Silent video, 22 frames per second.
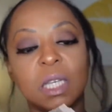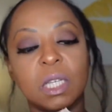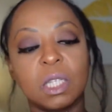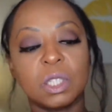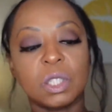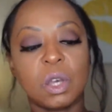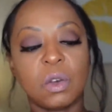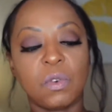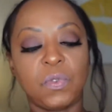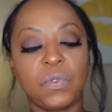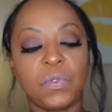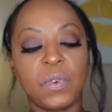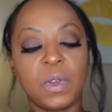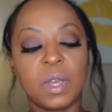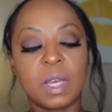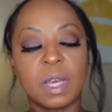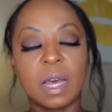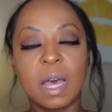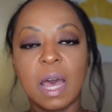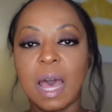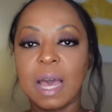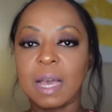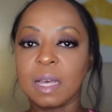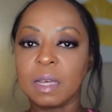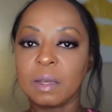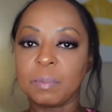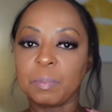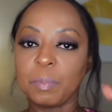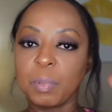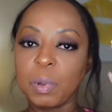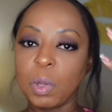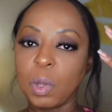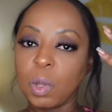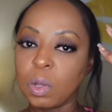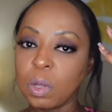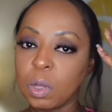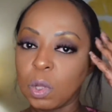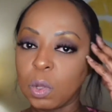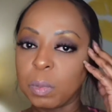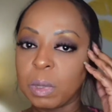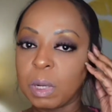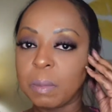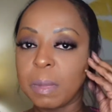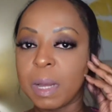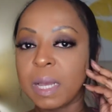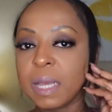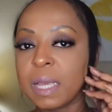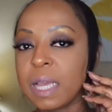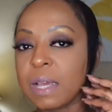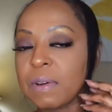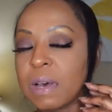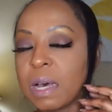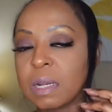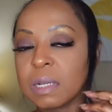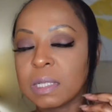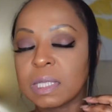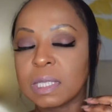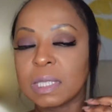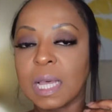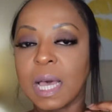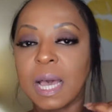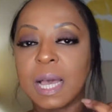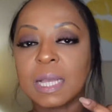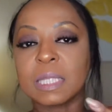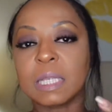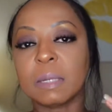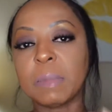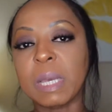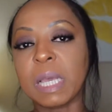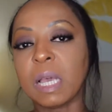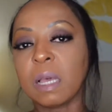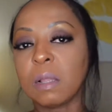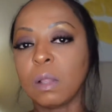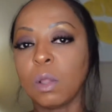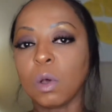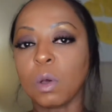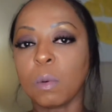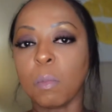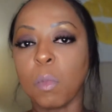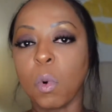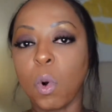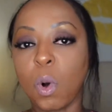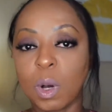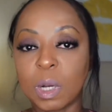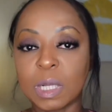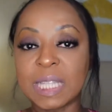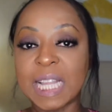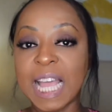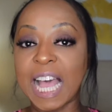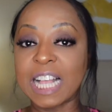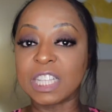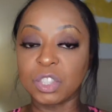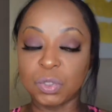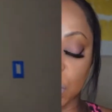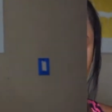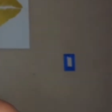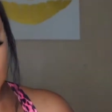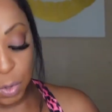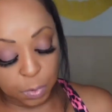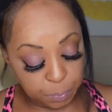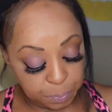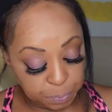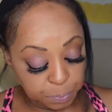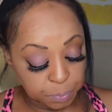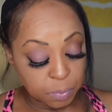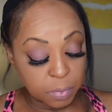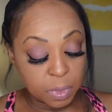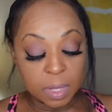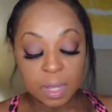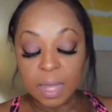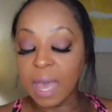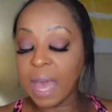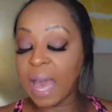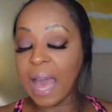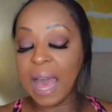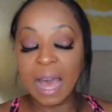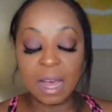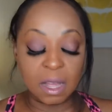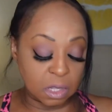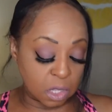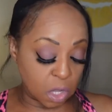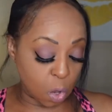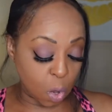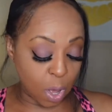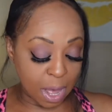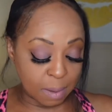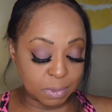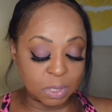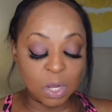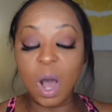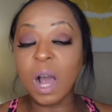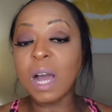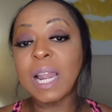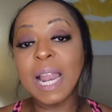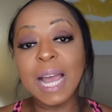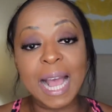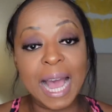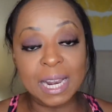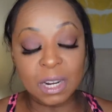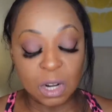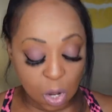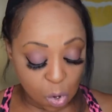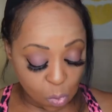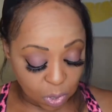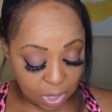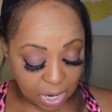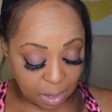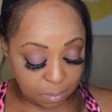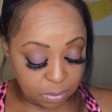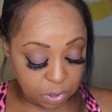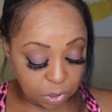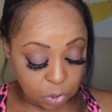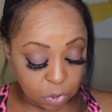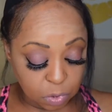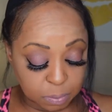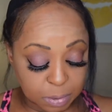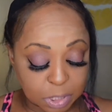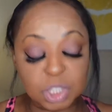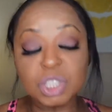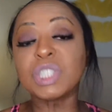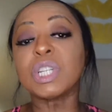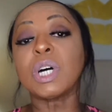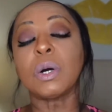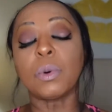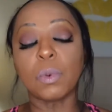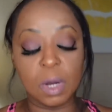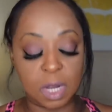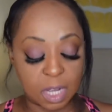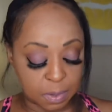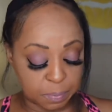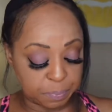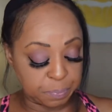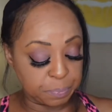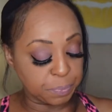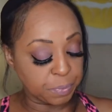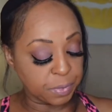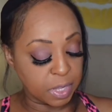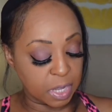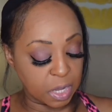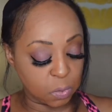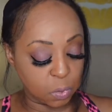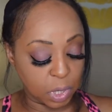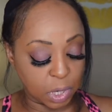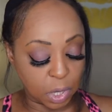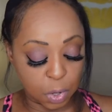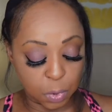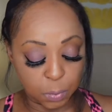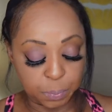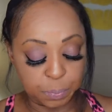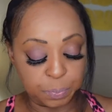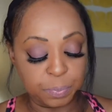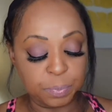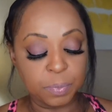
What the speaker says: So I figured I could pull a little bit of my hair on the side to make it look more natural. So I don't know, I'm talking like I know what I'm doing, but you know what? Here we go.